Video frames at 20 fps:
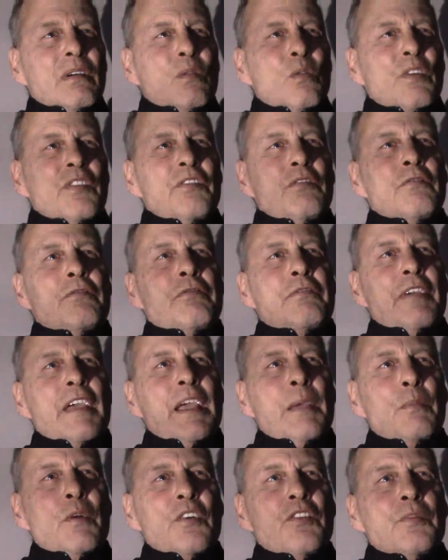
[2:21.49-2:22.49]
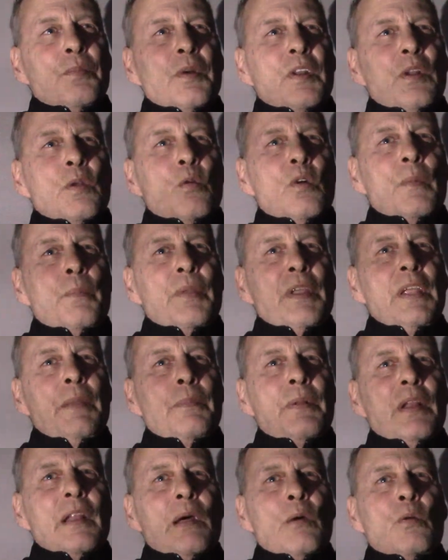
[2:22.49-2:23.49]
wasn't famous, but there were
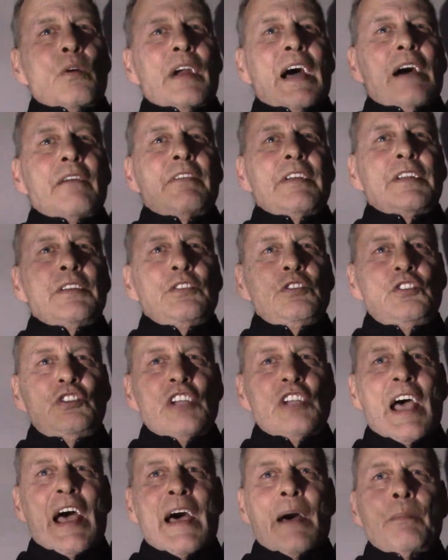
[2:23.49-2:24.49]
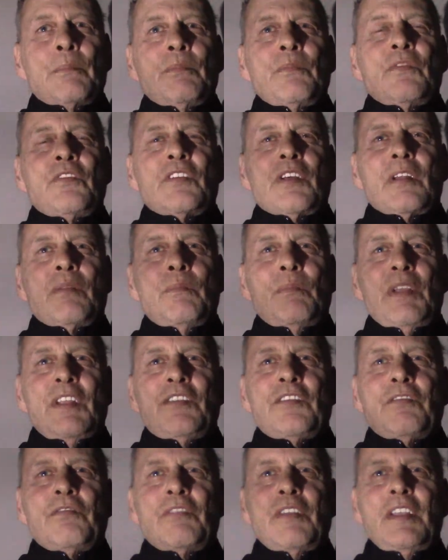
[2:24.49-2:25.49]
people that were having jams and
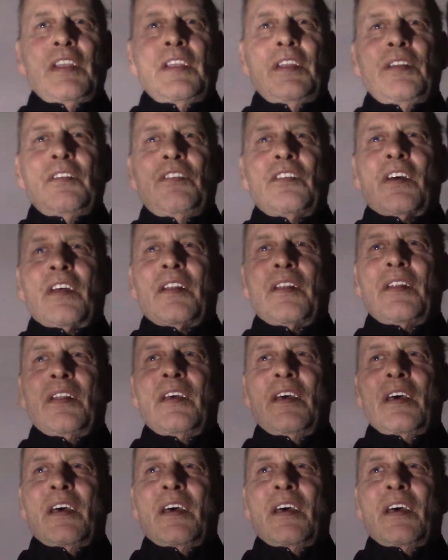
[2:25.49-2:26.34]
misfeeds, and